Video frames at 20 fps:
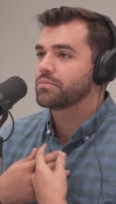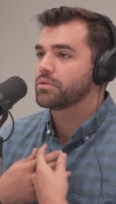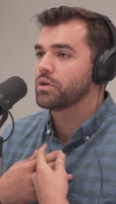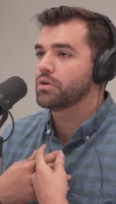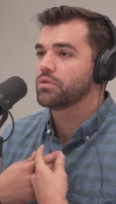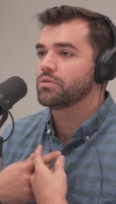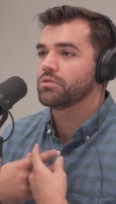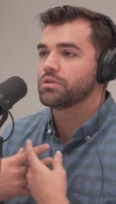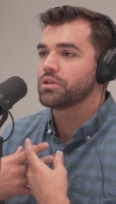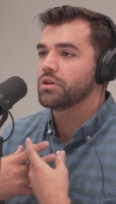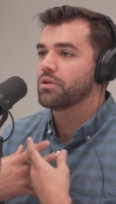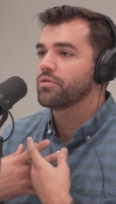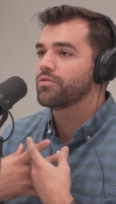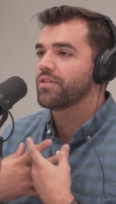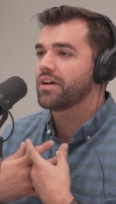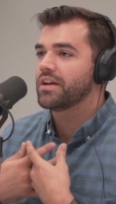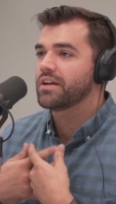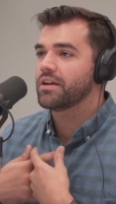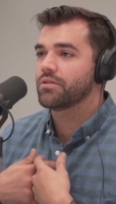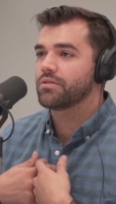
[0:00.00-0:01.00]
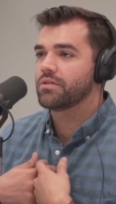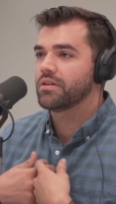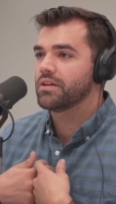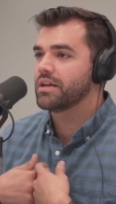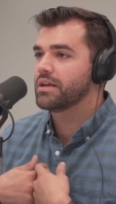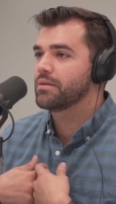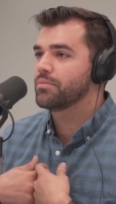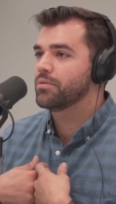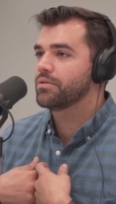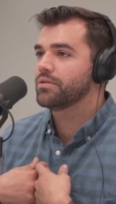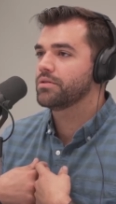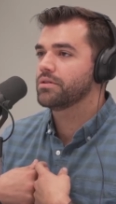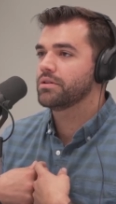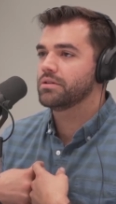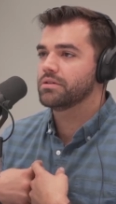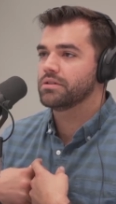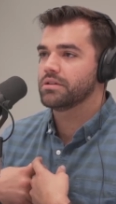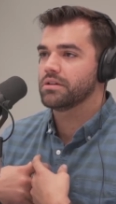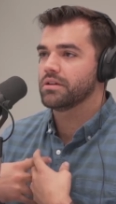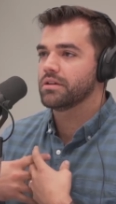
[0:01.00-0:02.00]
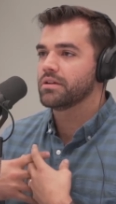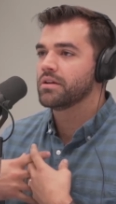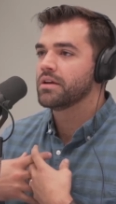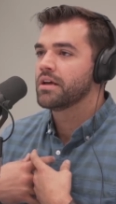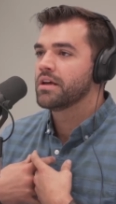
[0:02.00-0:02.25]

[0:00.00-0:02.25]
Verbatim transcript: Go find out the neighborhoods and